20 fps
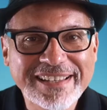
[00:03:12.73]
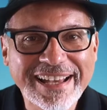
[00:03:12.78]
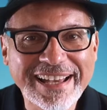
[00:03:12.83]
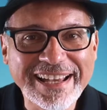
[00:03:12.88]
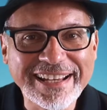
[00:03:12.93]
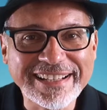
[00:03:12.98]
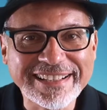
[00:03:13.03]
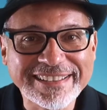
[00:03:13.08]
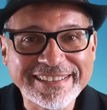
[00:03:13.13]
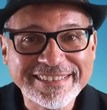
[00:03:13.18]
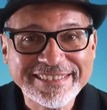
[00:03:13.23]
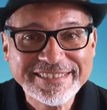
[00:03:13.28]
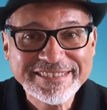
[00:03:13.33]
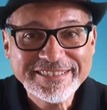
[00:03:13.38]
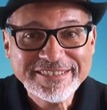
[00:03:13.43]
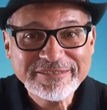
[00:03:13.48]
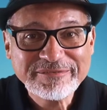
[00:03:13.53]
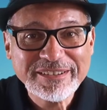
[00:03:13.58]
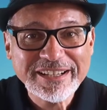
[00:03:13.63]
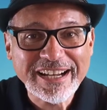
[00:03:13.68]
Hey,
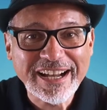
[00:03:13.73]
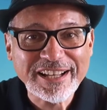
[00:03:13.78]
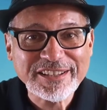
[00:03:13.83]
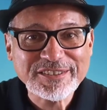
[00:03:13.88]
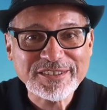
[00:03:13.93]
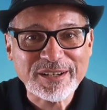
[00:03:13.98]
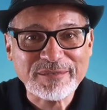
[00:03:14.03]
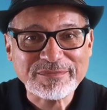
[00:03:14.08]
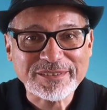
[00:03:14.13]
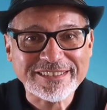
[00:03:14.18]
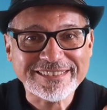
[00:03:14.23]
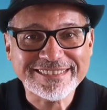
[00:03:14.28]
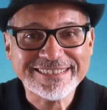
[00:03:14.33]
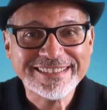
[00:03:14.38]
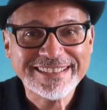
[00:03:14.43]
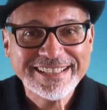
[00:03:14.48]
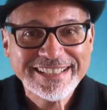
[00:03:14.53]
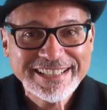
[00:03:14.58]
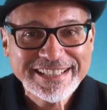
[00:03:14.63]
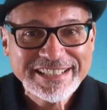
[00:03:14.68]
we got something.
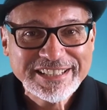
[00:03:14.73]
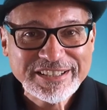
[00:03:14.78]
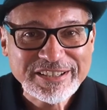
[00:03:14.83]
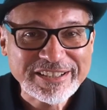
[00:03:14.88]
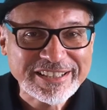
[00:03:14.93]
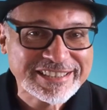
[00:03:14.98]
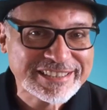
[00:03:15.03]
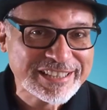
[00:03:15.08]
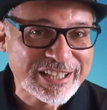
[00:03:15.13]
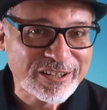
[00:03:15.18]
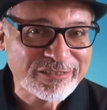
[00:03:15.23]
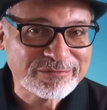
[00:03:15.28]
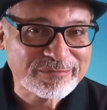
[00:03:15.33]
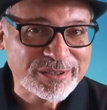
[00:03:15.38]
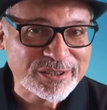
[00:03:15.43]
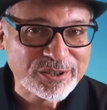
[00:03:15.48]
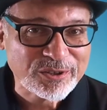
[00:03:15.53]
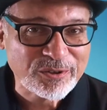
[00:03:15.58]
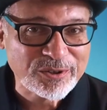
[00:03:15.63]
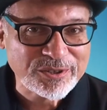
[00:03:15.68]
You can tell from
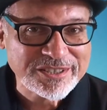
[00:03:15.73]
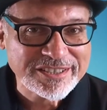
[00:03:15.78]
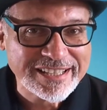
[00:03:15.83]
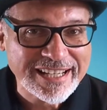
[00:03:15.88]
the court